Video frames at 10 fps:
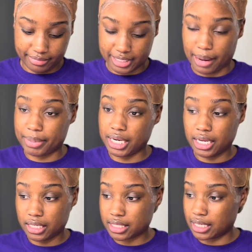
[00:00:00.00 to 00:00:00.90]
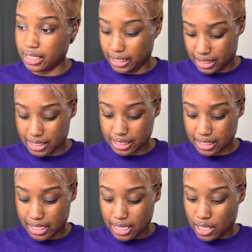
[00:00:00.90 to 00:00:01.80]
I put it in a skillet
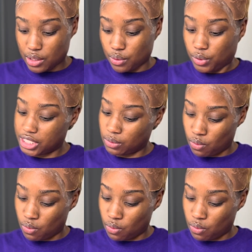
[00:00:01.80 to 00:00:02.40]
with some